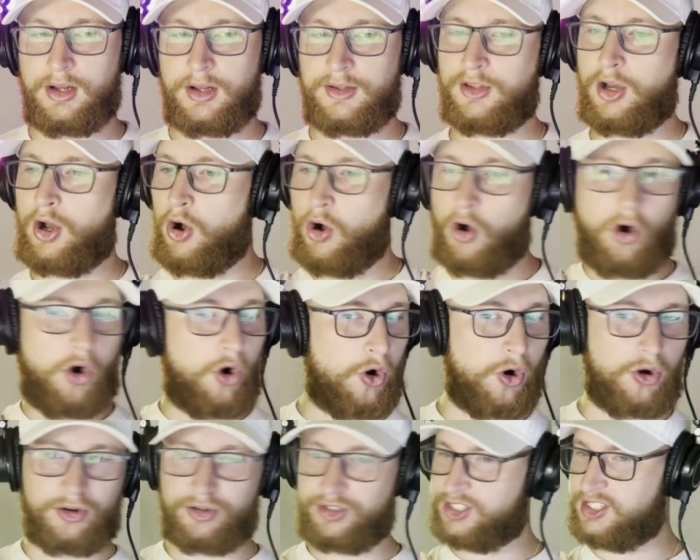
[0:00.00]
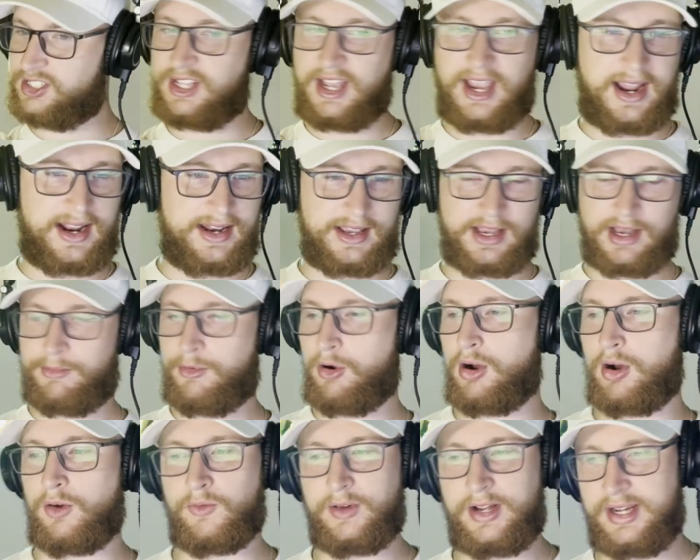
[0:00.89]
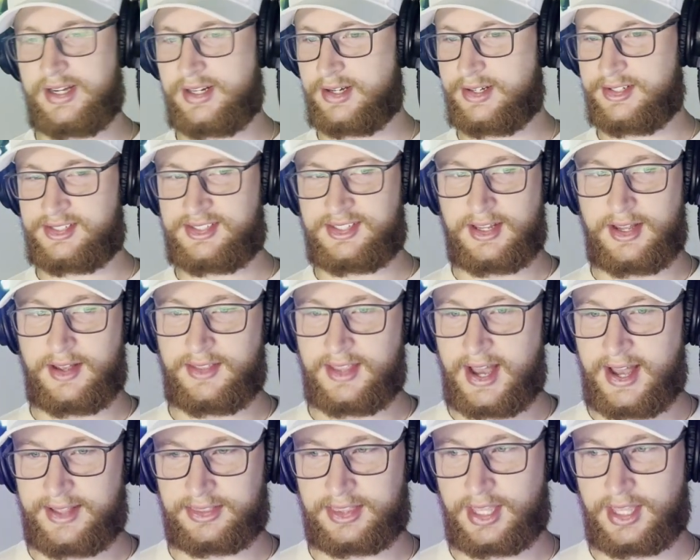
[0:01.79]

the whole stadium or arena is seeing that